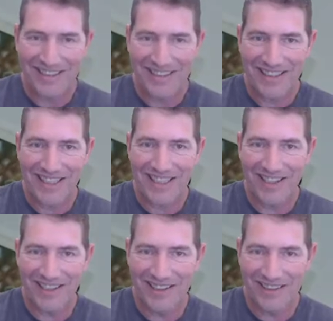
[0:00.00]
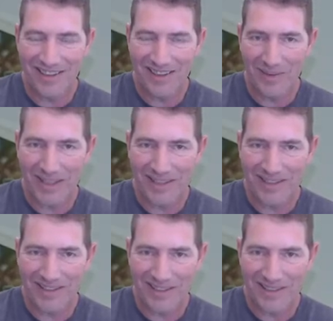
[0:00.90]
Look at that cut. Oh my
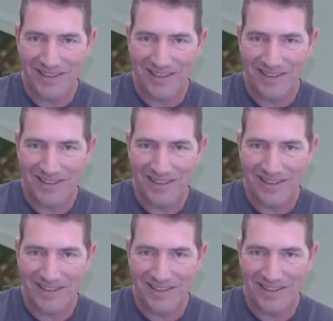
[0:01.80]
goodness.